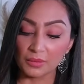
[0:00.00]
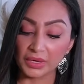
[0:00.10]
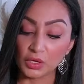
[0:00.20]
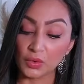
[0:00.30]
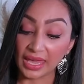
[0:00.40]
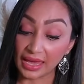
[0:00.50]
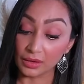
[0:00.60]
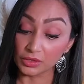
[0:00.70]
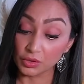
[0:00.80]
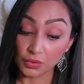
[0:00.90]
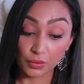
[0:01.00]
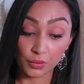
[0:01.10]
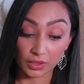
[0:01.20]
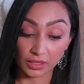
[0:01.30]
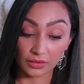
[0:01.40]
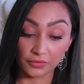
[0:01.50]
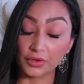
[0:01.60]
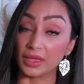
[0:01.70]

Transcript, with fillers: But you can't do the work for